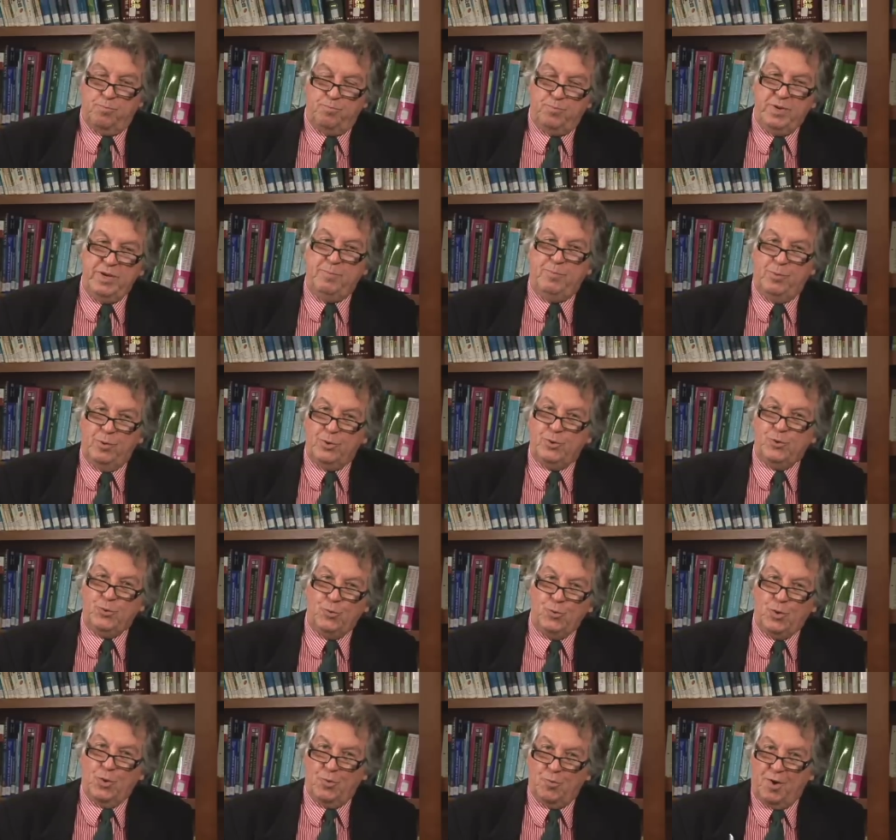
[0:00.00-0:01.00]
People
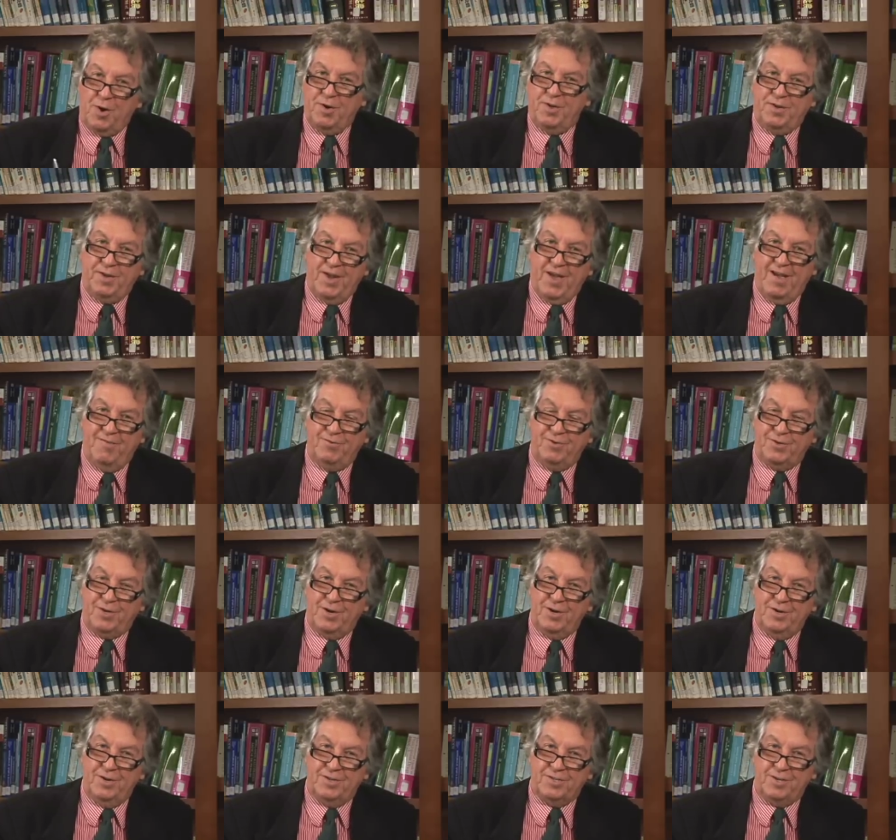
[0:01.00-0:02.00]
who don't want to have a
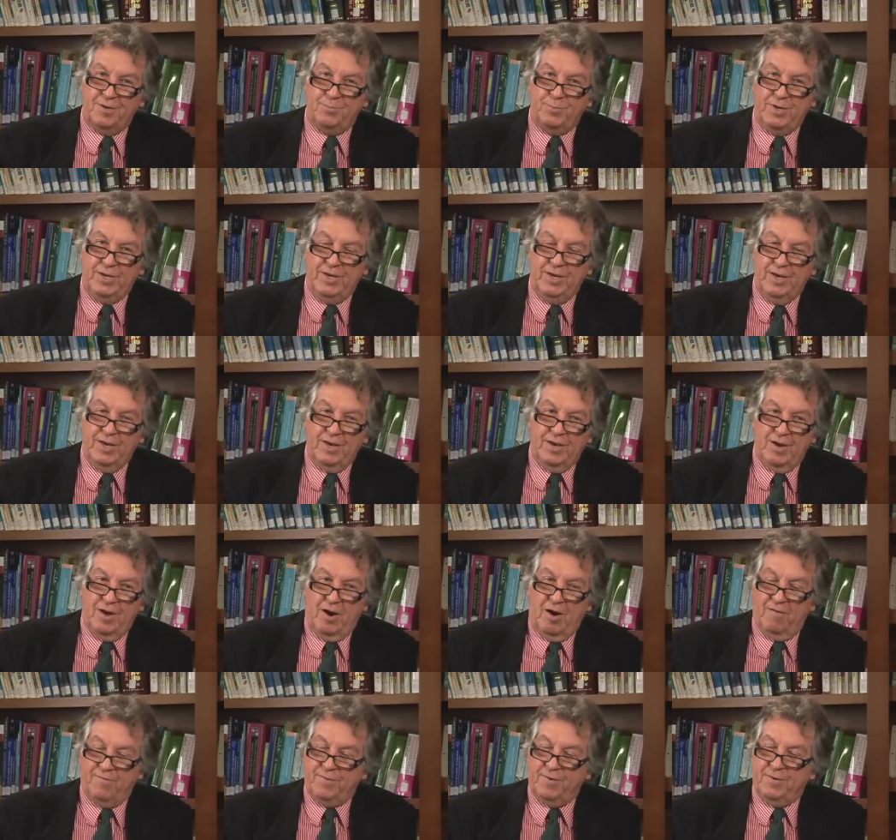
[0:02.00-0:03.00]
colonoscopy
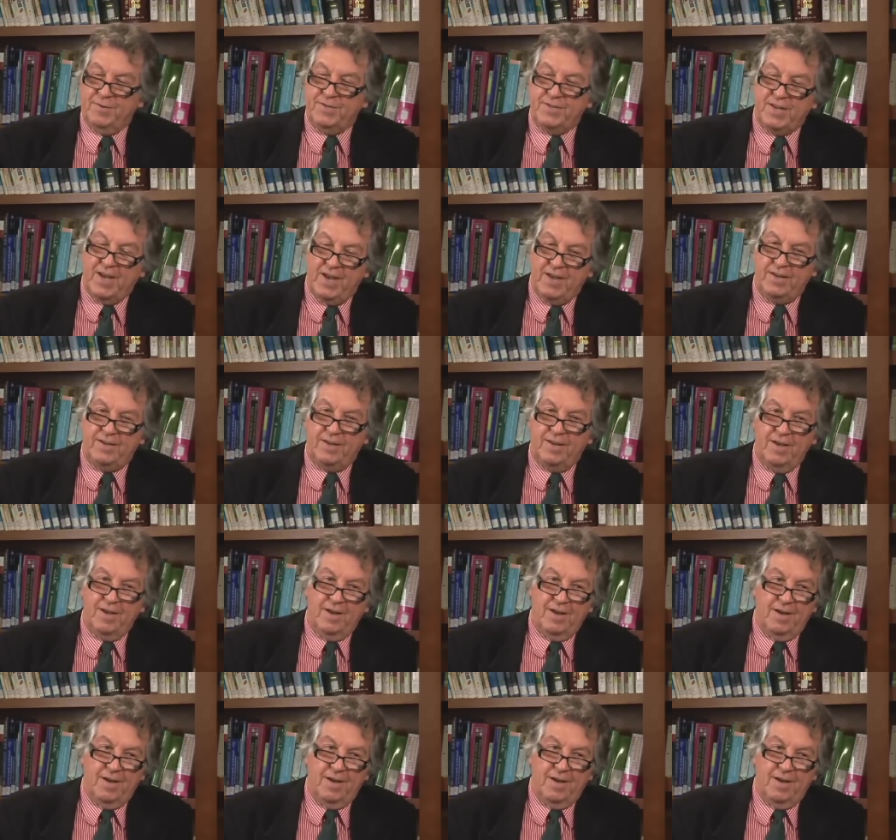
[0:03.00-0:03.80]
often cite